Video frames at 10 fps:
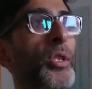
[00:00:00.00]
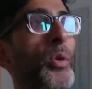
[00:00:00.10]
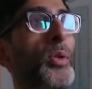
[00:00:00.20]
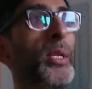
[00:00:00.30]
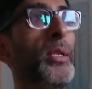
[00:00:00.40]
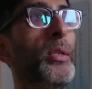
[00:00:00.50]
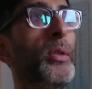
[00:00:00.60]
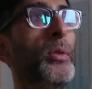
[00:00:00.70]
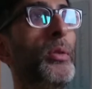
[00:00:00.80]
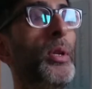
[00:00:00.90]
goes
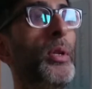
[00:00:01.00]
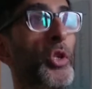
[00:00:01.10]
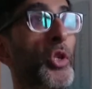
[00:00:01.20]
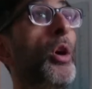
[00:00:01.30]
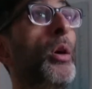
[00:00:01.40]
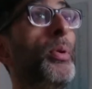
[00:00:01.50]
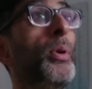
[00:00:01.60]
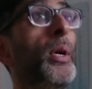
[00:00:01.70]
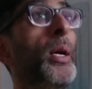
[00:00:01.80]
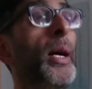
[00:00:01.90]
into the shop
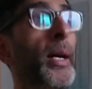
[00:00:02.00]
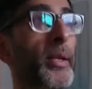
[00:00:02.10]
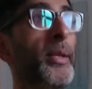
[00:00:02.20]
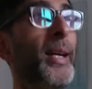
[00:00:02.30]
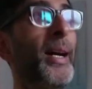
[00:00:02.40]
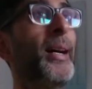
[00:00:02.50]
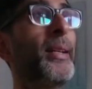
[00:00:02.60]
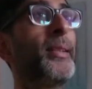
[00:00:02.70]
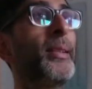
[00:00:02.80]
and her dad